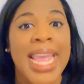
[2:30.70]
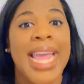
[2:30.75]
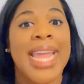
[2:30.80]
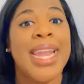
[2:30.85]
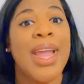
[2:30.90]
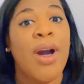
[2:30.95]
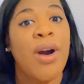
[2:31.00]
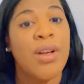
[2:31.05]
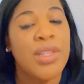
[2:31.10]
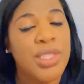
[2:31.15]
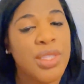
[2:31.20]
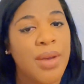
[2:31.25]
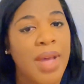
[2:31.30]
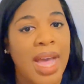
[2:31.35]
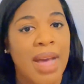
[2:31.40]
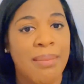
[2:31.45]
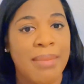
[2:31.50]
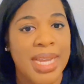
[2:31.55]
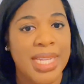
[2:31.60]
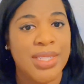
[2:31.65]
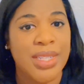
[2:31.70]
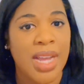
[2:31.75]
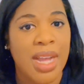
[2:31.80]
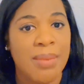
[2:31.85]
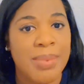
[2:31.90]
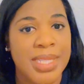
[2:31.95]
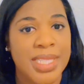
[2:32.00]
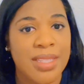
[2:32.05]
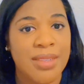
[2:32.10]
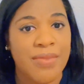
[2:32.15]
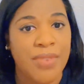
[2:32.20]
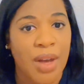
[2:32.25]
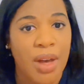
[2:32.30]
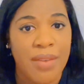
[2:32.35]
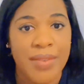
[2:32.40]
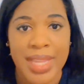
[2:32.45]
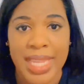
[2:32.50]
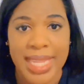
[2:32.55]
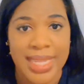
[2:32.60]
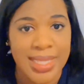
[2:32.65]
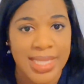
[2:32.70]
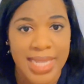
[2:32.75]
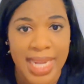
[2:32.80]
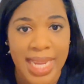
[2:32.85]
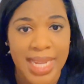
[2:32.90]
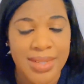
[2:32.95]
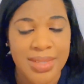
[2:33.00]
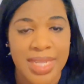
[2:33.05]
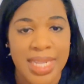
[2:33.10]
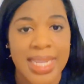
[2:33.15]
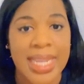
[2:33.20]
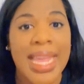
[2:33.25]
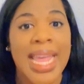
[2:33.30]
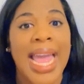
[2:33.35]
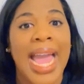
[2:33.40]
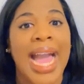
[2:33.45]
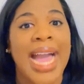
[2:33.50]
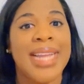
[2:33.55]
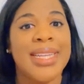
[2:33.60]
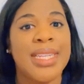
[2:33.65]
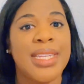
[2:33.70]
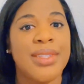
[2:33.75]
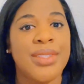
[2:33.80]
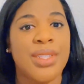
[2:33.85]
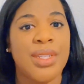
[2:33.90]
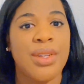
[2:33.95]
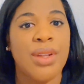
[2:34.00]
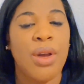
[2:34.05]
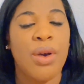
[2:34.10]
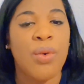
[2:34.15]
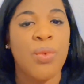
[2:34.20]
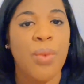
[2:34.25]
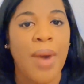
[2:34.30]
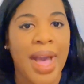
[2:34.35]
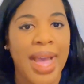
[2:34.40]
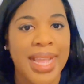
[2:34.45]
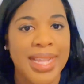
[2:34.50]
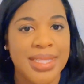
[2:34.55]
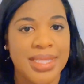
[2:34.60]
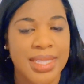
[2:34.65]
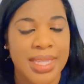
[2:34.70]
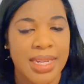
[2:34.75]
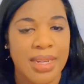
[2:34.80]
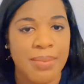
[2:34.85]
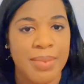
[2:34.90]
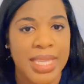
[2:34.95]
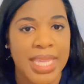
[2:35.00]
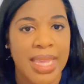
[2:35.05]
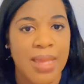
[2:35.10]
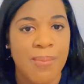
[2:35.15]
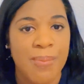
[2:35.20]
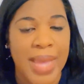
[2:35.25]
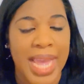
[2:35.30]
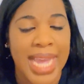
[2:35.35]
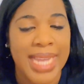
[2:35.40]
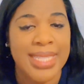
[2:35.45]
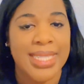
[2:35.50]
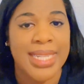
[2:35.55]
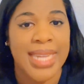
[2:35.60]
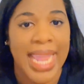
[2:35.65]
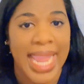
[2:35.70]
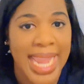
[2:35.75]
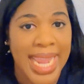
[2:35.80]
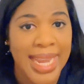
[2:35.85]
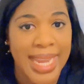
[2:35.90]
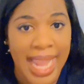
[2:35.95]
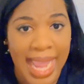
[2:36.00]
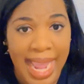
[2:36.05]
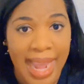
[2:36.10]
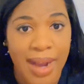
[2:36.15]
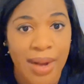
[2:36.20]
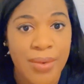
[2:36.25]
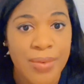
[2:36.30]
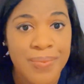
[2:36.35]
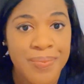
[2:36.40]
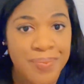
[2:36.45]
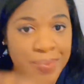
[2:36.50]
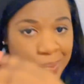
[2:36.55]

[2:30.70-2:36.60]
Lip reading: and also how my job is evolving and changing. I need to know why it's going to be impacted and how.